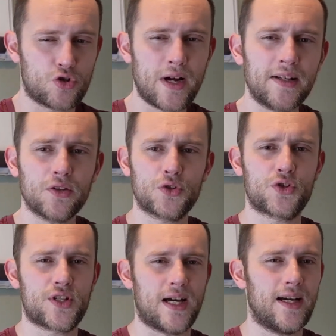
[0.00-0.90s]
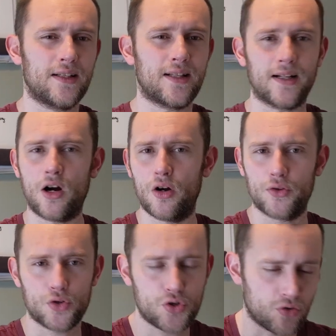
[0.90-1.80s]
trying to understand like how
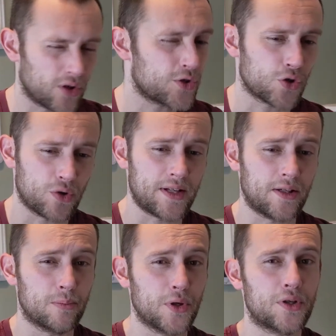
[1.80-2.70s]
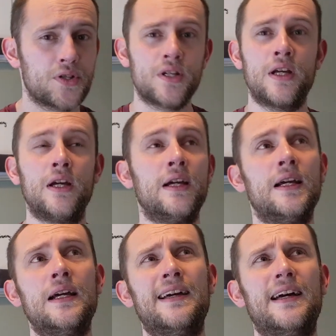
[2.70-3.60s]
they're structuring their books,
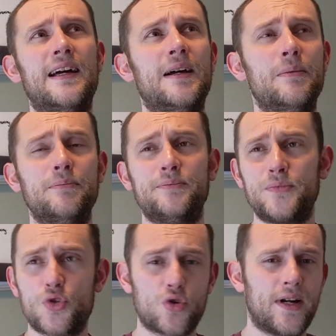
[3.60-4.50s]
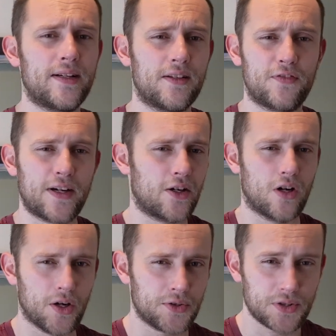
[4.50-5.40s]
trying to
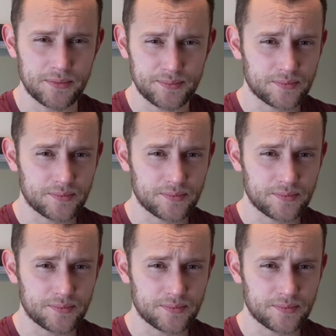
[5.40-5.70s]
figure out